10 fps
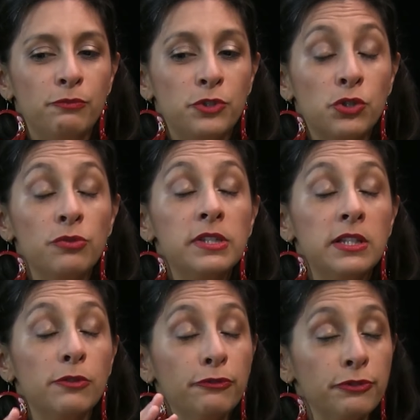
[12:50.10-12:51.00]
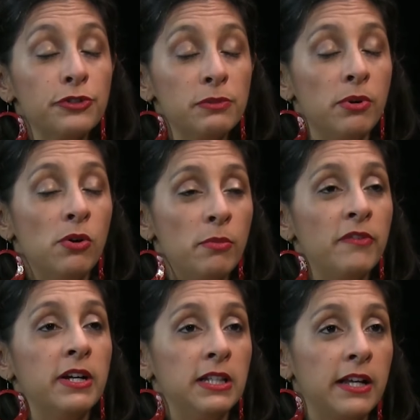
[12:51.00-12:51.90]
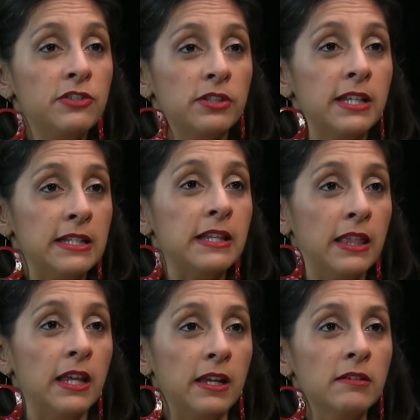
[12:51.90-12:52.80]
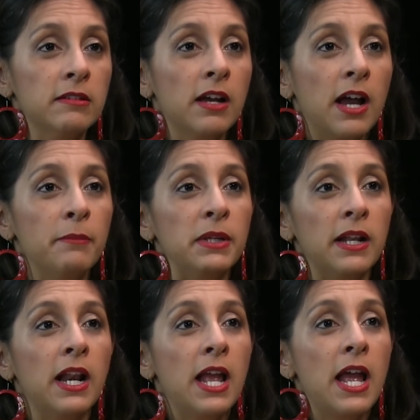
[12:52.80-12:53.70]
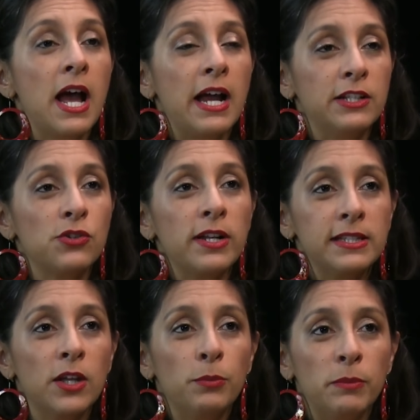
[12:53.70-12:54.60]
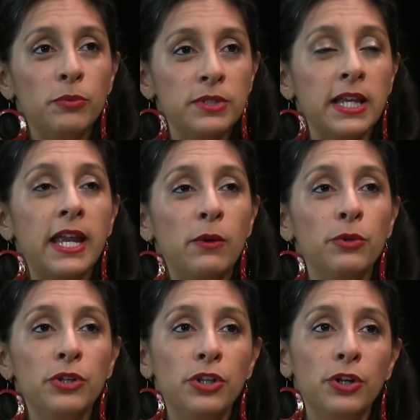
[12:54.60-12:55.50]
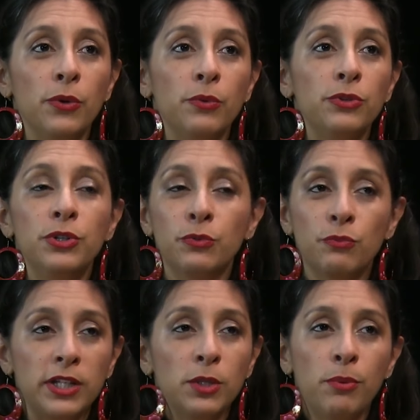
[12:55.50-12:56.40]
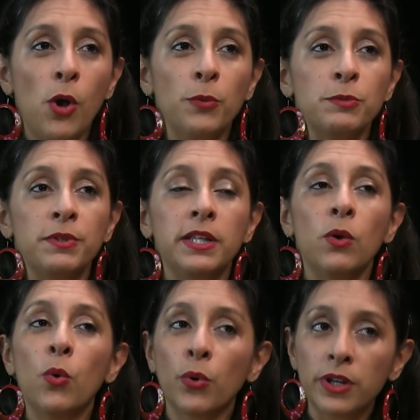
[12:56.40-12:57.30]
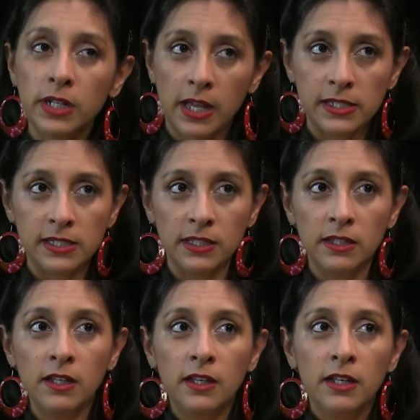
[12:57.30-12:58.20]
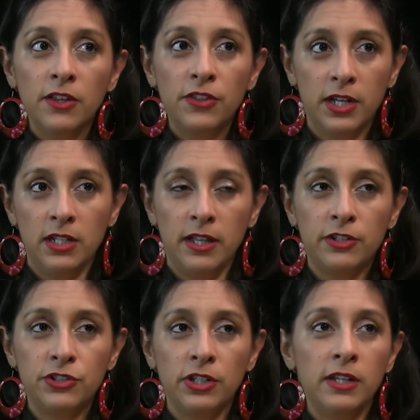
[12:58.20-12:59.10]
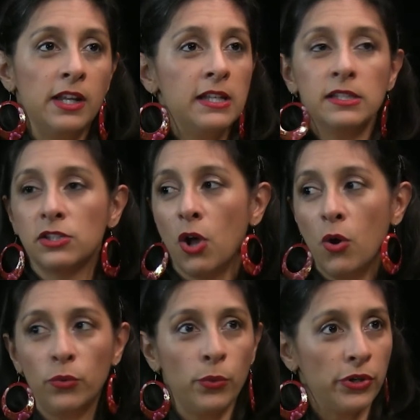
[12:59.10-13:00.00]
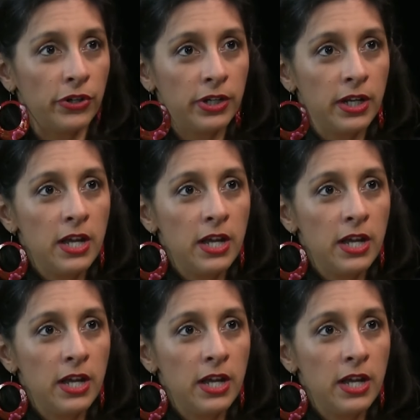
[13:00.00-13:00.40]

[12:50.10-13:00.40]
Choosing the first poem of a collection is a thing. I mean, I try to tell people it's like, hey, when you know, you can write the poems, but then organizing the collection is its own work.